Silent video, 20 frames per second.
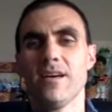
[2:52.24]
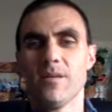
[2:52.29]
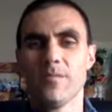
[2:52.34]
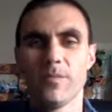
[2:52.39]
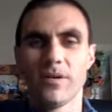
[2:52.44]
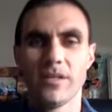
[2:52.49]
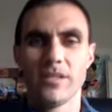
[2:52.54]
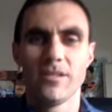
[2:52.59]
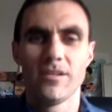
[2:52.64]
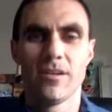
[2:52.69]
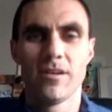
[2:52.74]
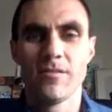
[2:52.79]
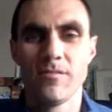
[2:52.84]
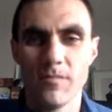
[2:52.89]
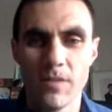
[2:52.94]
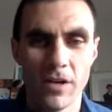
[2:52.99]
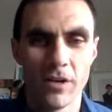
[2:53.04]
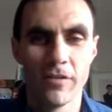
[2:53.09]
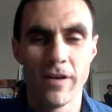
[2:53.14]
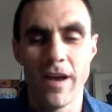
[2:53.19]
But,
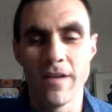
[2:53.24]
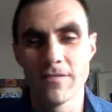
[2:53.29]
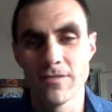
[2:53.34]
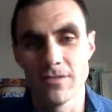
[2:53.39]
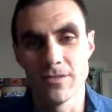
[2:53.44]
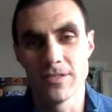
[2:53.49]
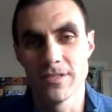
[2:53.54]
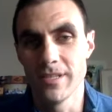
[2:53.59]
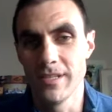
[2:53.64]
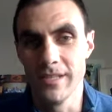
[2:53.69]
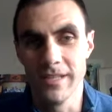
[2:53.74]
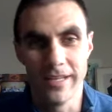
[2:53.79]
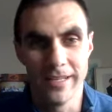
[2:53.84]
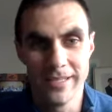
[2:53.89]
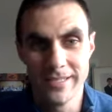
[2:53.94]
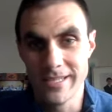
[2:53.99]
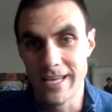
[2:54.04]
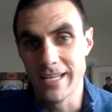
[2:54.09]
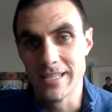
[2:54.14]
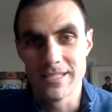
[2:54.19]
on graphs, you'll see like
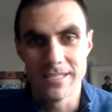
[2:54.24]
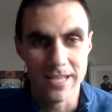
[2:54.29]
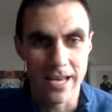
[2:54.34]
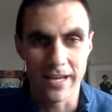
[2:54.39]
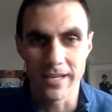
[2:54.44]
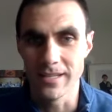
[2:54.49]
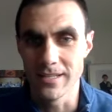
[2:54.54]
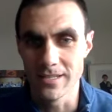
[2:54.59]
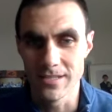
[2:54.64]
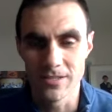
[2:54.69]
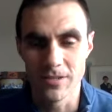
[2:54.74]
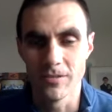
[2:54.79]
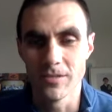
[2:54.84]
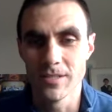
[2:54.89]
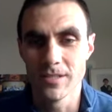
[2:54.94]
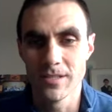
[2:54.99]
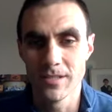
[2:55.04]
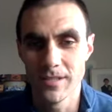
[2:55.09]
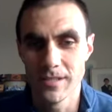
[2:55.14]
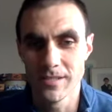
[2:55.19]
10 seconds, so
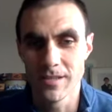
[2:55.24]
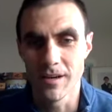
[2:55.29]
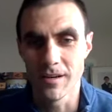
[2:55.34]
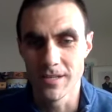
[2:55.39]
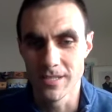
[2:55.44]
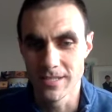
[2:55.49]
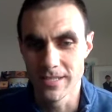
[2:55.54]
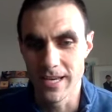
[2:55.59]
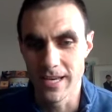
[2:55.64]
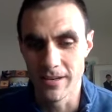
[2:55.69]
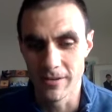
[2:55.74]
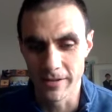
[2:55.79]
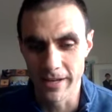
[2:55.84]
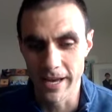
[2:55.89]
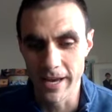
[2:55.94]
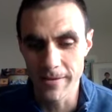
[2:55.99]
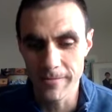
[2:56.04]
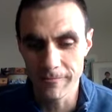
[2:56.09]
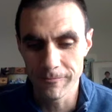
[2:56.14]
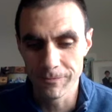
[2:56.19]
it's hard to say,
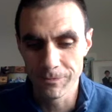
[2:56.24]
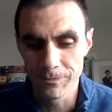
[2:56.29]
okay?